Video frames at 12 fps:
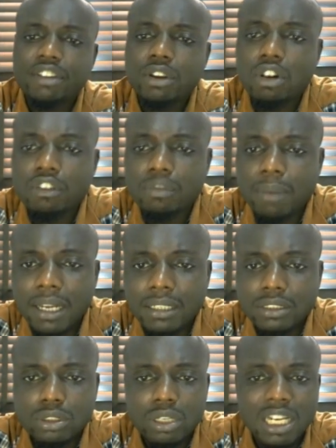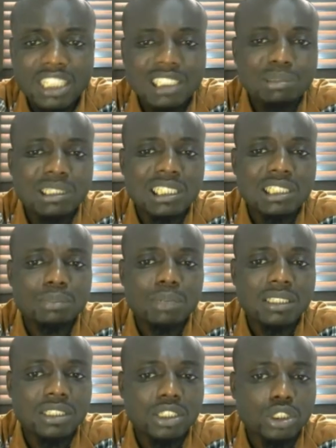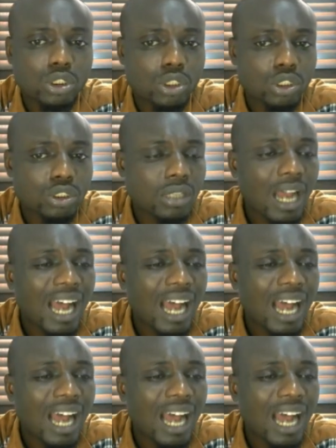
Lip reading: Hoffmann Scholarship statement is just